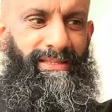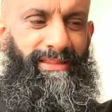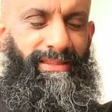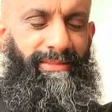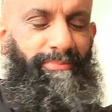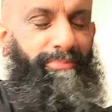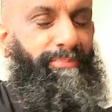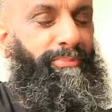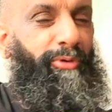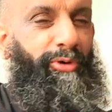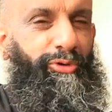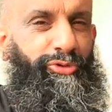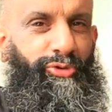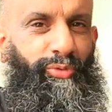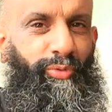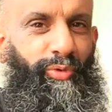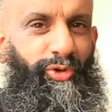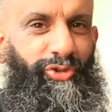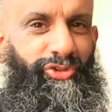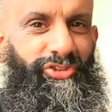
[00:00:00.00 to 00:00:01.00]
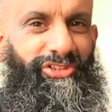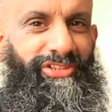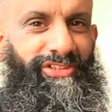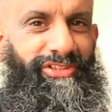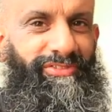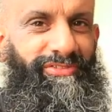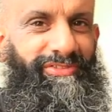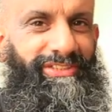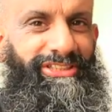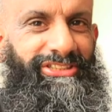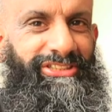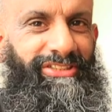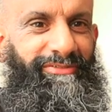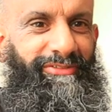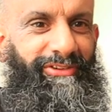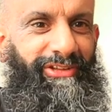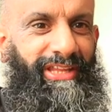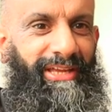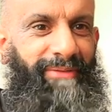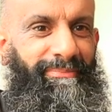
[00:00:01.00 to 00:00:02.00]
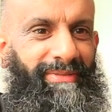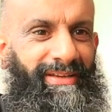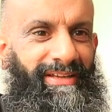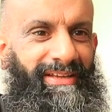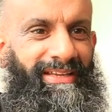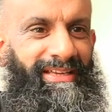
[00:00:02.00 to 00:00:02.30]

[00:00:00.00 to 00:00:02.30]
More towards reaching for them